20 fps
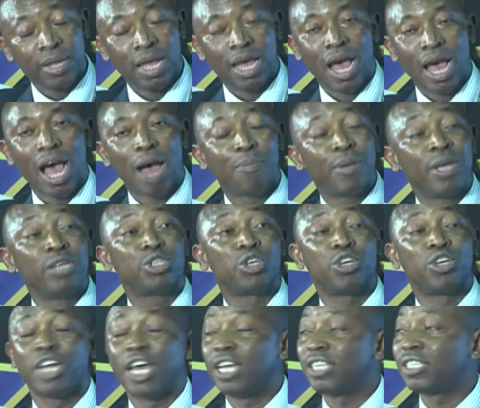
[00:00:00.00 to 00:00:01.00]
our
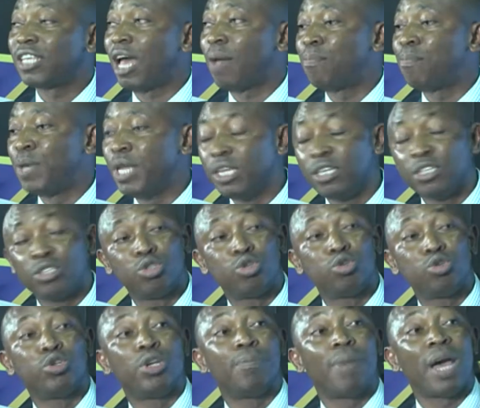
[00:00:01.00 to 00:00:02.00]
pensioners are paid
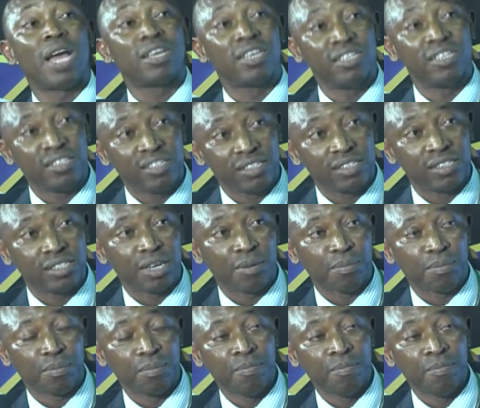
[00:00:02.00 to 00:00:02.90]
through the banking system.